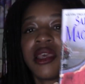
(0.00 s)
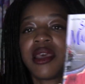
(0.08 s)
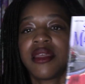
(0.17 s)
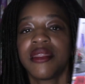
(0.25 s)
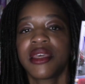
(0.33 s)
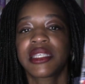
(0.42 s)

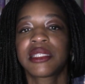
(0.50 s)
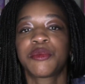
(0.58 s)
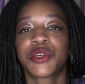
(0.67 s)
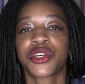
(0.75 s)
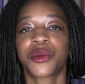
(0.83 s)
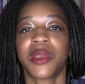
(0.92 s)
in this
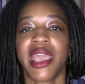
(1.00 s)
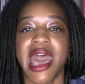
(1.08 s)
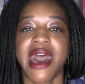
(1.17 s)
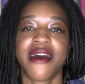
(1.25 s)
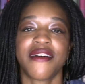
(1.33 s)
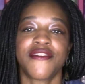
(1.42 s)
book, we
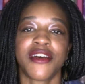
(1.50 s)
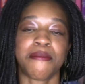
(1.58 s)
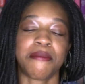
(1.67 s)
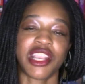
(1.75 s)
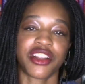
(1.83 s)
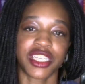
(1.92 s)
have a
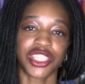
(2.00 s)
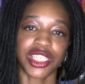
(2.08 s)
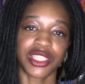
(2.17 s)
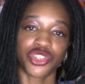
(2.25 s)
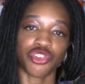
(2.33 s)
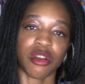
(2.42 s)
marriage
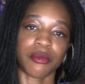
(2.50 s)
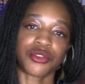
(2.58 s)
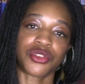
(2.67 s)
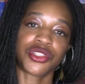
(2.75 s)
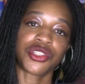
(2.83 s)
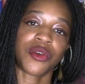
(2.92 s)
in
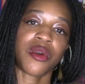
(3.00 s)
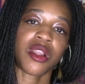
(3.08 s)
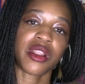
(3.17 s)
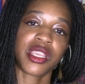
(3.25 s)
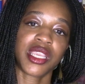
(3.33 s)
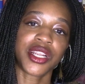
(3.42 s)
trouble. So
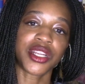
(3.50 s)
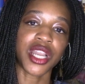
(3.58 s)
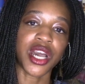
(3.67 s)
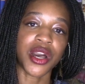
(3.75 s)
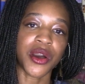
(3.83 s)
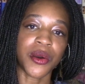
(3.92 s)
our
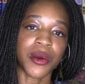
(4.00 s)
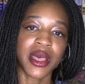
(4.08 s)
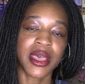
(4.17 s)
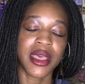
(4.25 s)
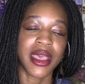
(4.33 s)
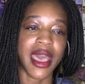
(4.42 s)
hero
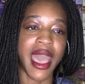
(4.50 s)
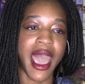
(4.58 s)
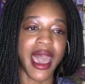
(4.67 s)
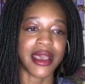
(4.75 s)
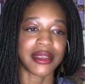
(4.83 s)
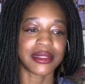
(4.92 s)

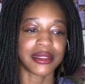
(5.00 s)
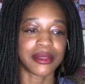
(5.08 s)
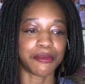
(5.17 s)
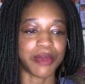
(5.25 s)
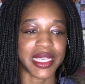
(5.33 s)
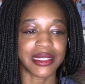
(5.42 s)

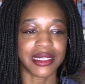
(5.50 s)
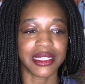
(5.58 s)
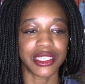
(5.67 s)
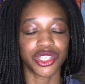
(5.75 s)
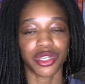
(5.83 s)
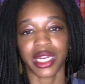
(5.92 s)
has
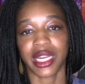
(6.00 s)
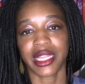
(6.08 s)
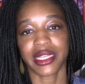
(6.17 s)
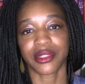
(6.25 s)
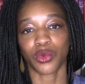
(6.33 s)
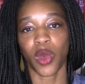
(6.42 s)
basically treated
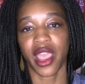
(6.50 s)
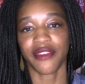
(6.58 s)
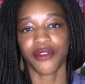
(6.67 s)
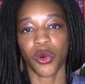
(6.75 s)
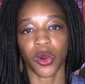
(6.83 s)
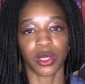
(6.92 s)
his
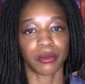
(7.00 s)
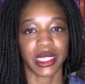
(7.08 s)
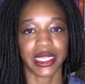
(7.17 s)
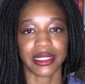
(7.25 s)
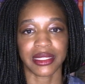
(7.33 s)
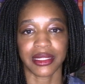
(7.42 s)
wife
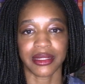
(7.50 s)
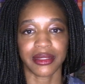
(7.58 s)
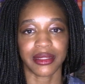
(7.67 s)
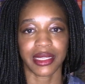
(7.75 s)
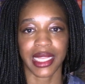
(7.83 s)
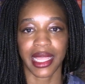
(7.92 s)
horribly
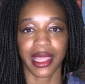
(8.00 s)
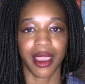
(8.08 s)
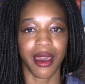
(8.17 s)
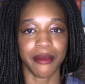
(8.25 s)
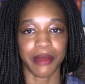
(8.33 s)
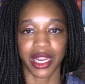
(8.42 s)
since the day they
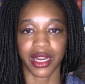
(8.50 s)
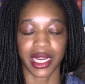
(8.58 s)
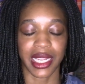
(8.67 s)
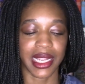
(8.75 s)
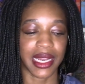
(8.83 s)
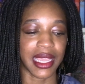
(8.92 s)
got
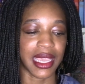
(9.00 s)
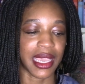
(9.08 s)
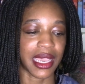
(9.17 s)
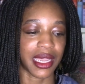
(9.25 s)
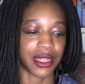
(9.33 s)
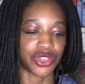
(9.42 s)
married,
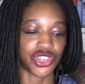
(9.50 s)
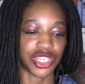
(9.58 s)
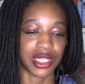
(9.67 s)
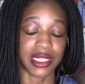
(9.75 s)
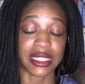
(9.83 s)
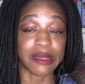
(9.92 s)
and
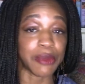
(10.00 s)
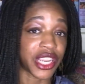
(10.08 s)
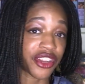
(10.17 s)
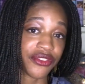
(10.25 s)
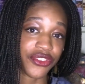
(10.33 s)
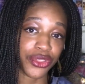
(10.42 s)
she
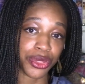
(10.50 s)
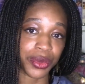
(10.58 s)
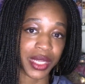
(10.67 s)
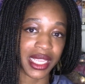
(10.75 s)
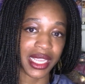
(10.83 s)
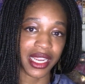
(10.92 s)
disappeared for
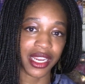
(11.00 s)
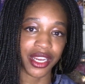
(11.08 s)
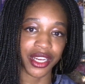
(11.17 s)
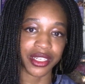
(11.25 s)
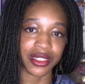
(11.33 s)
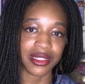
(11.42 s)
3
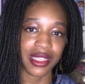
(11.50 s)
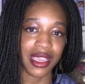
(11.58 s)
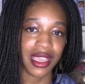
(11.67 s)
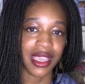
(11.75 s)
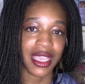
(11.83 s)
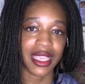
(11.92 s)
years.
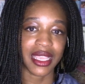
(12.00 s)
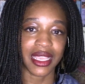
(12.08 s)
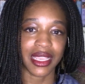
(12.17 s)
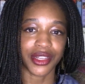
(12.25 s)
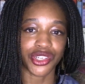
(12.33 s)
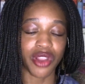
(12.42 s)

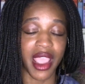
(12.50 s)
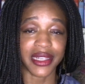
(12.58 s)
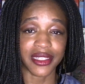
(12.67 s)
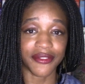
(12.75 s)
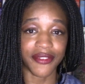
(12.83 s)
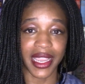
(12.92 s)
He
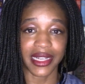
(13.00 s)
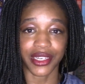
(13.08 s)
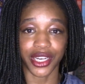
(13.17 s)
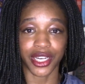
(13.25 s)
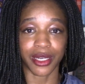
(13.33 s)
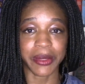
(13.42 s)
tried to find
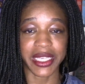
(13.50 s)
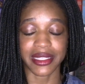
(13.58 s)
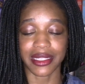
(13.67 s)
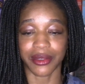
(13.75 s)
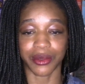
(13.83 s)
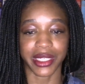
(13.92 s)
her
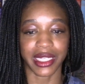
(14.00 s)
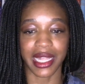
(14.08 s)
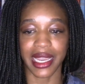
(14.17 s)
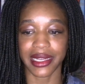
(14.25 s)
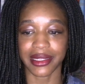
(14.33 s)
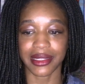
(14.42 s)
because he
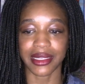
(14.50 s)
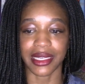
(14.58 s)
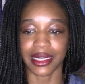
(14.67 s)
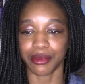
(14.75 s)
realized he